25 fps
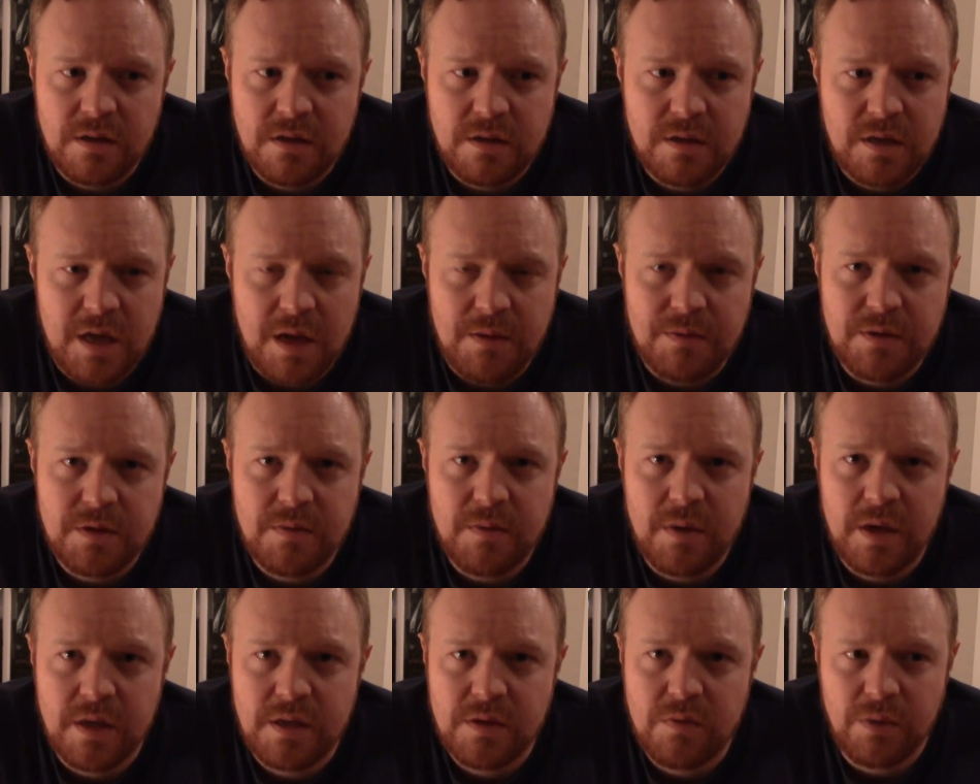Sam
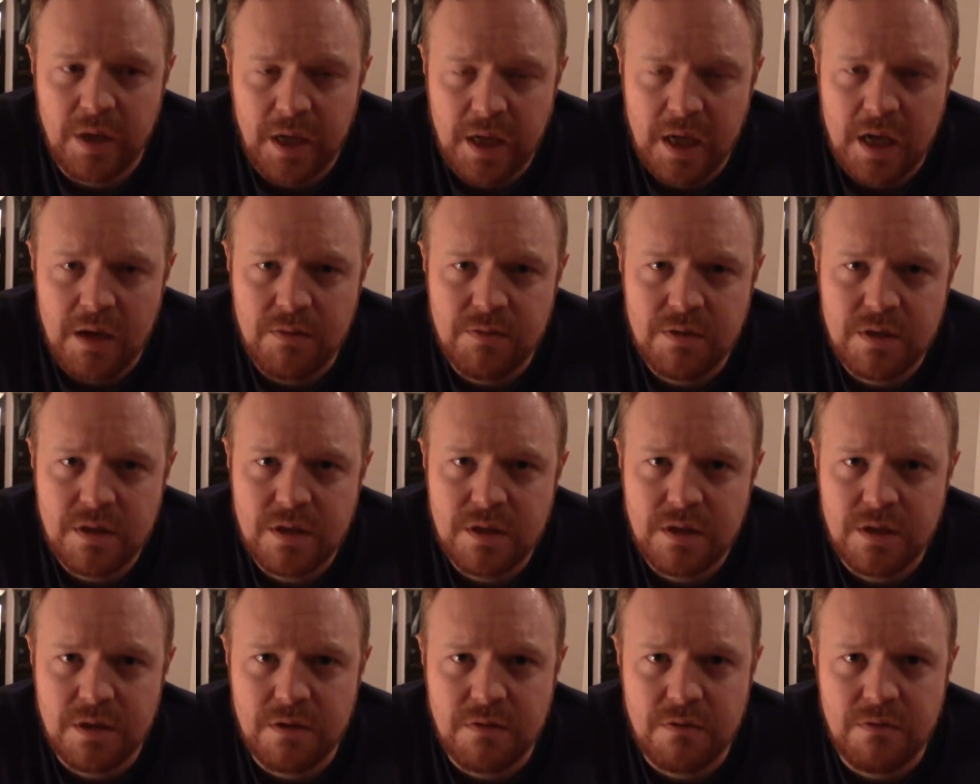Smith's, when it
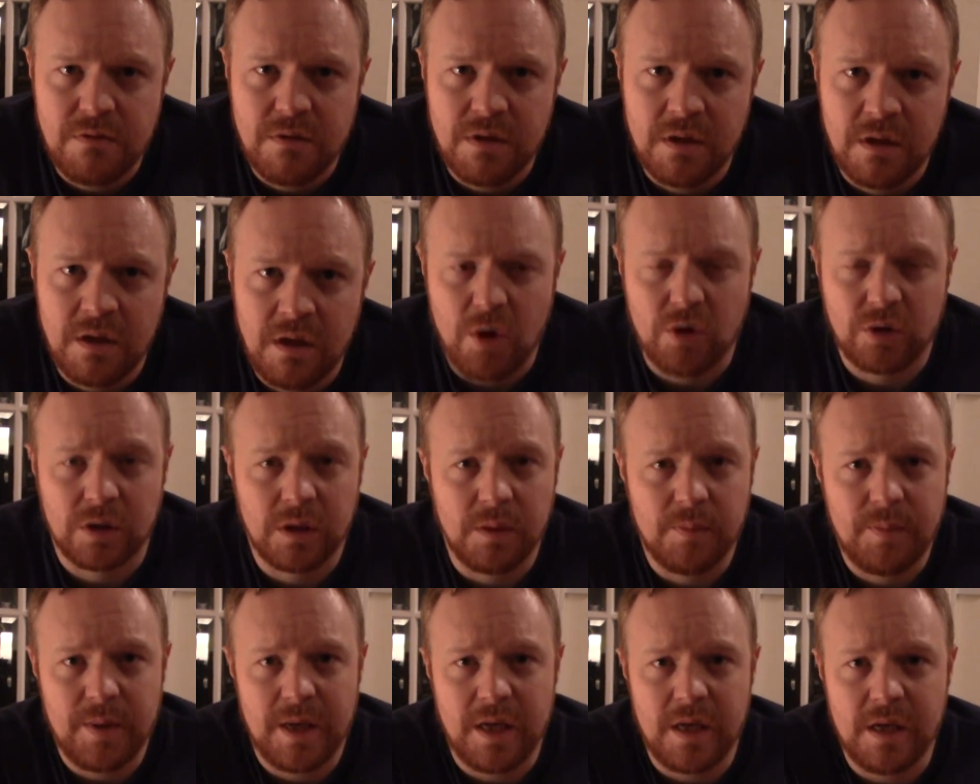comes to
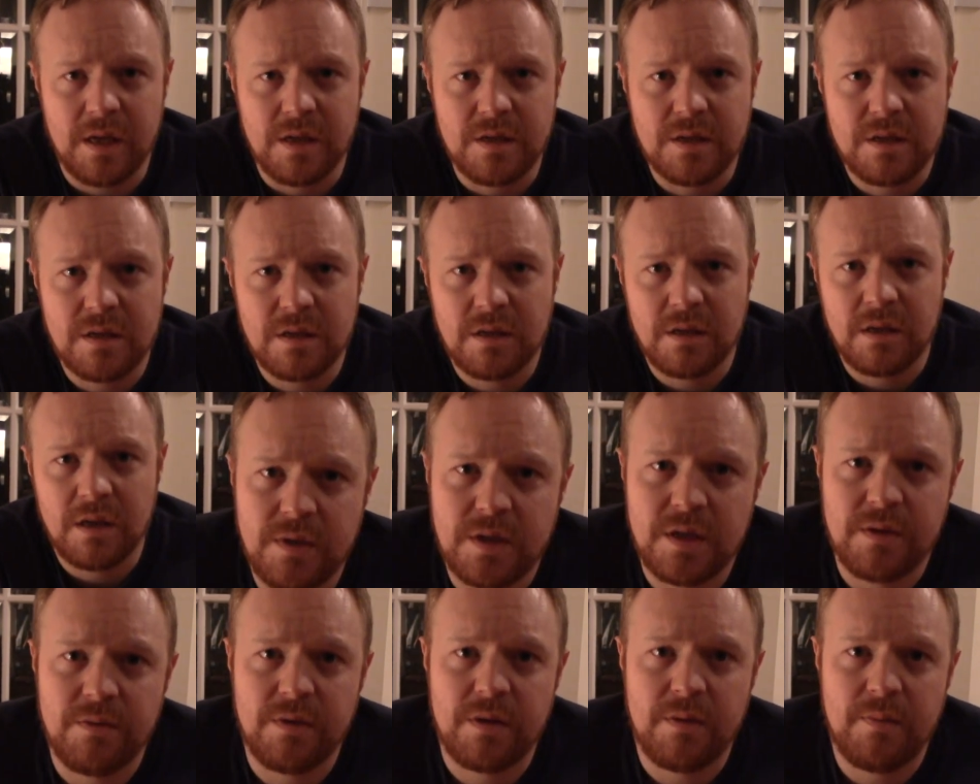bottled beers,
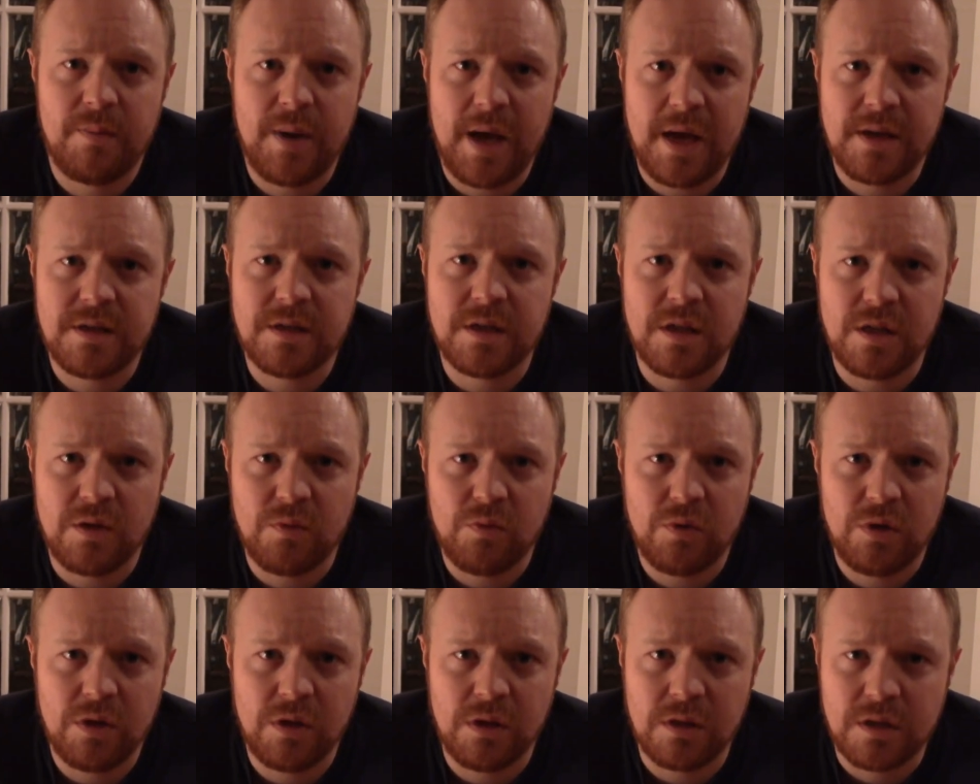some of the best in
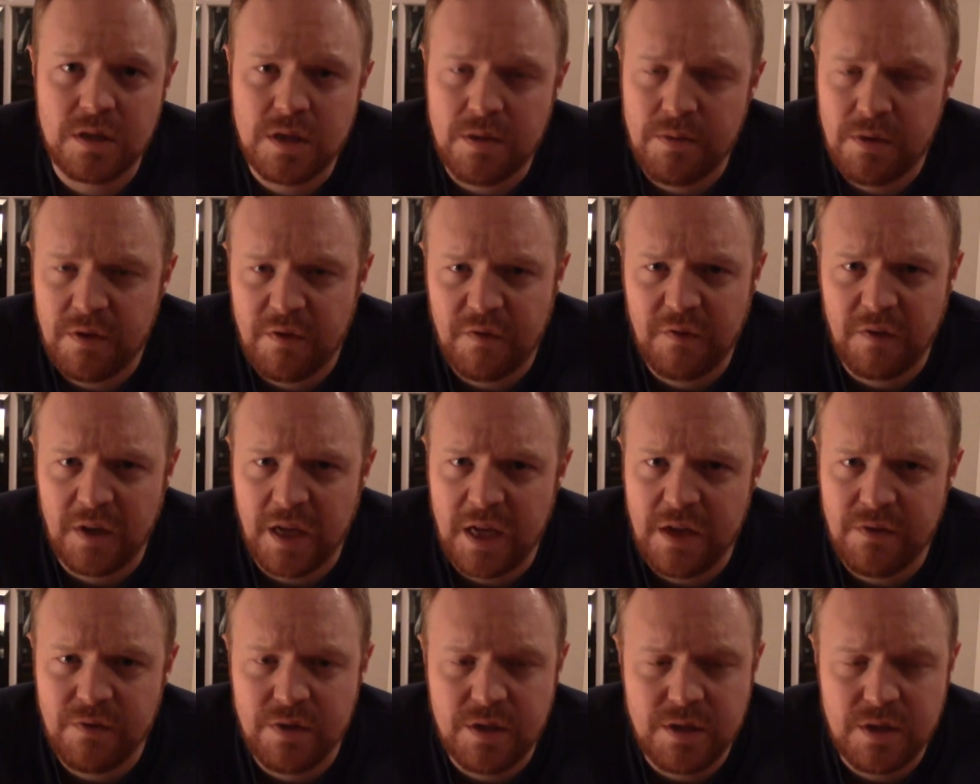the world. Some of the
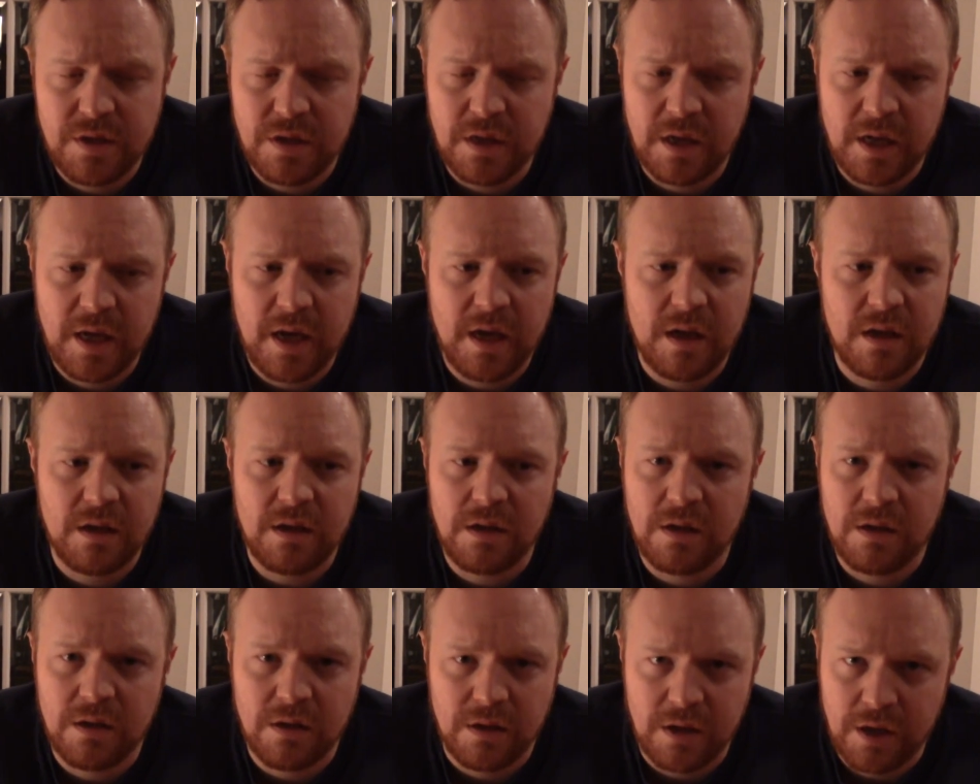flavours you can get
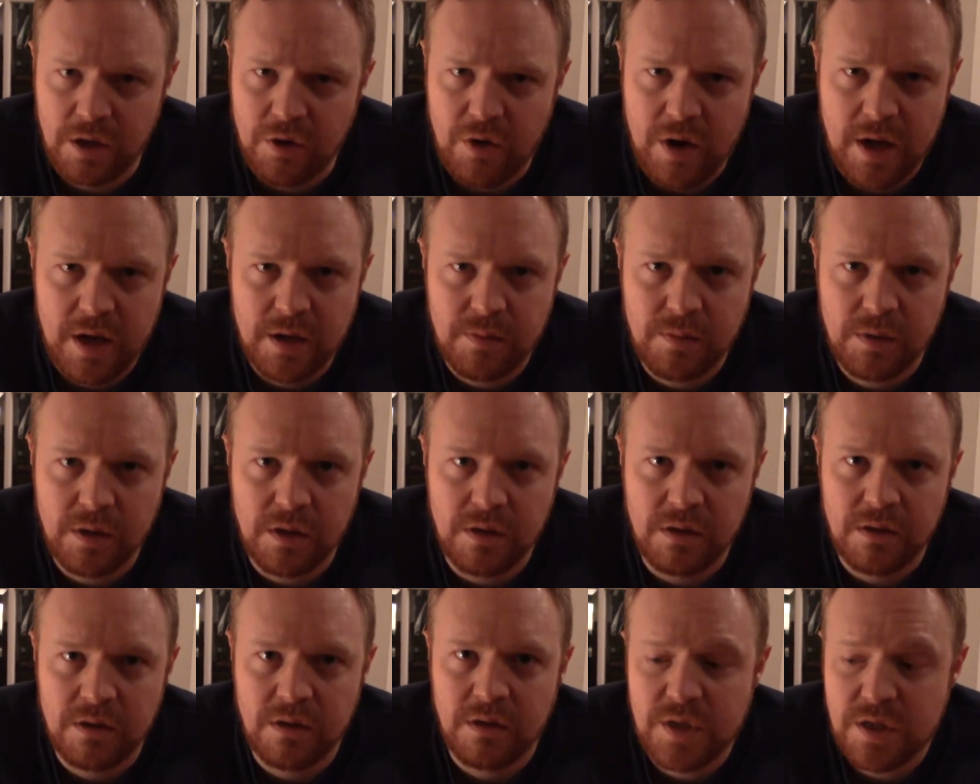are
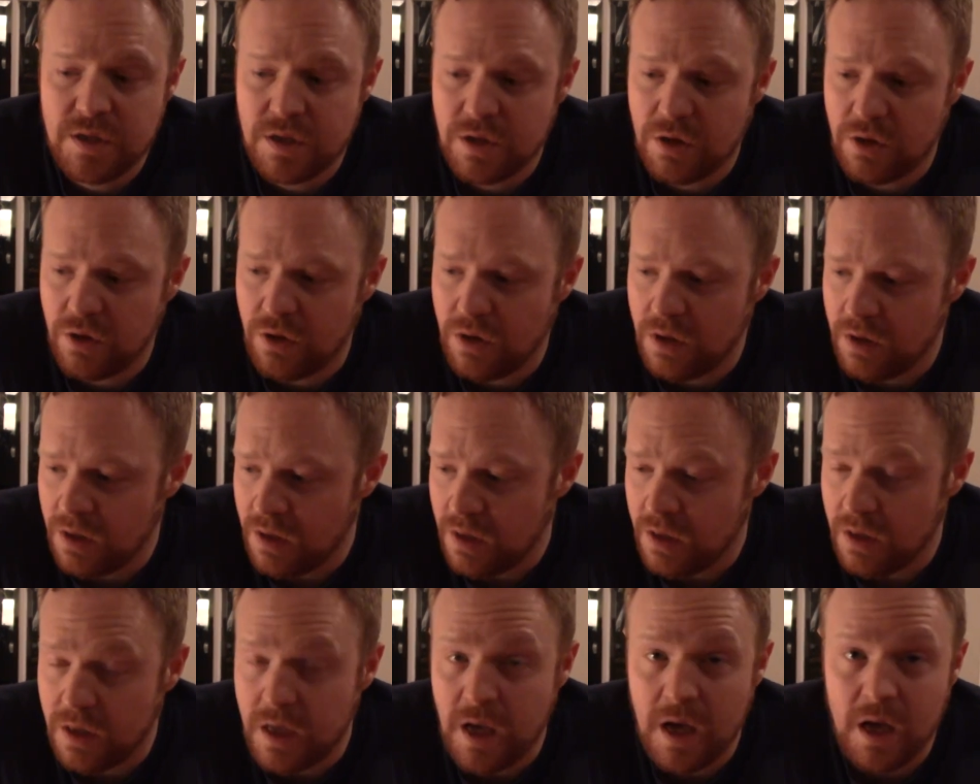incredible. So
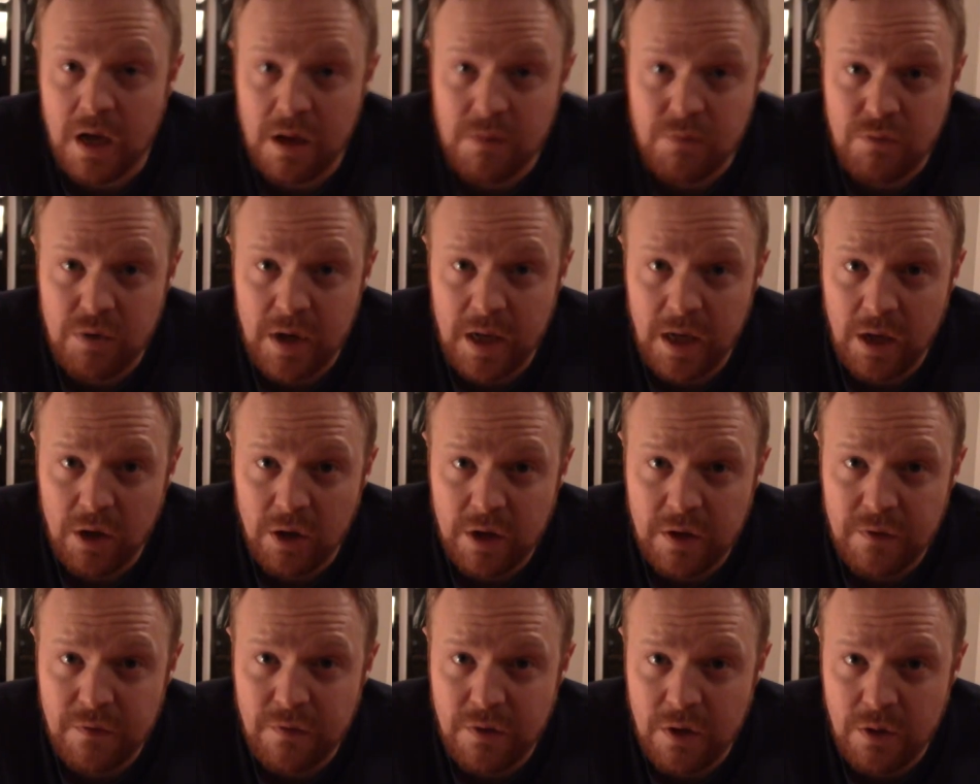yeah, I'm really
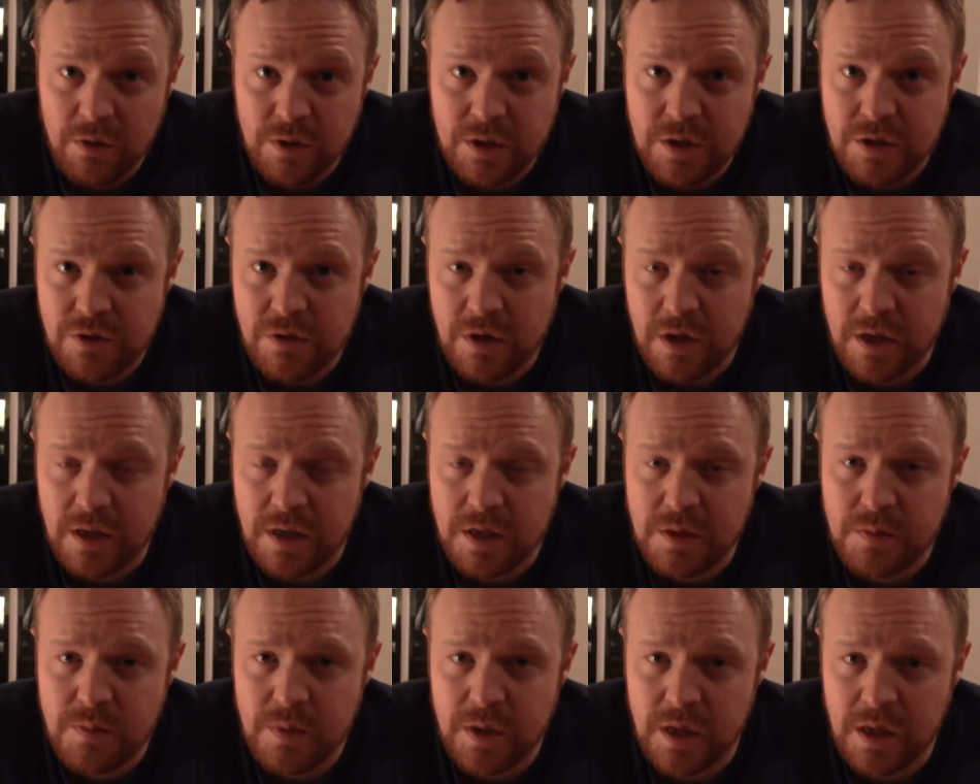looking forward to
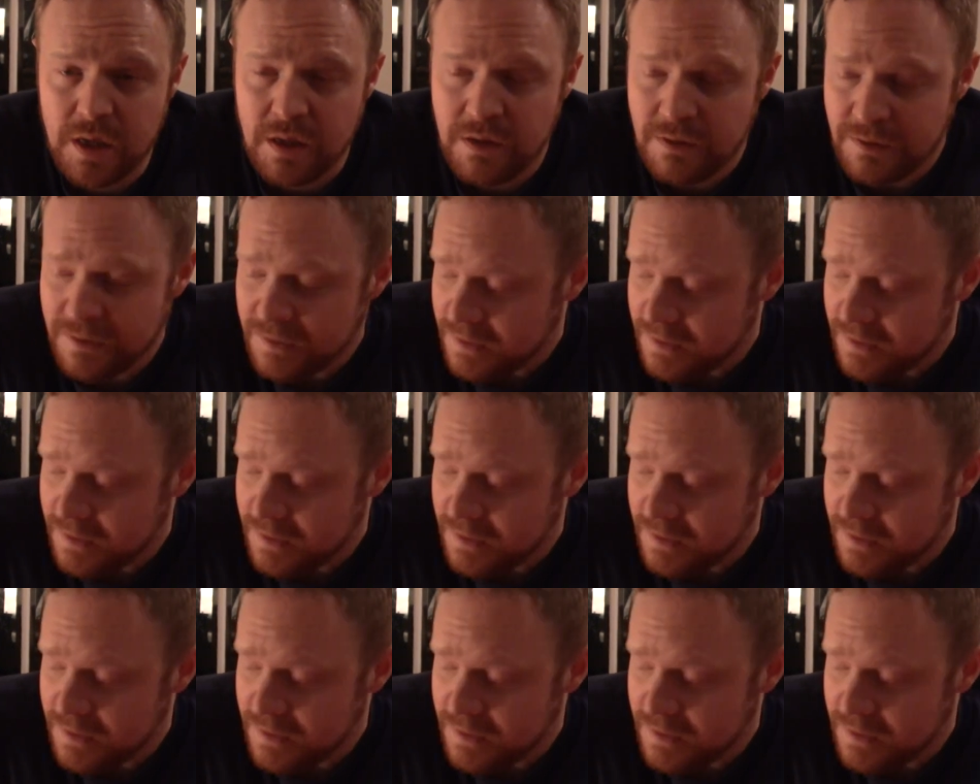trying this beer.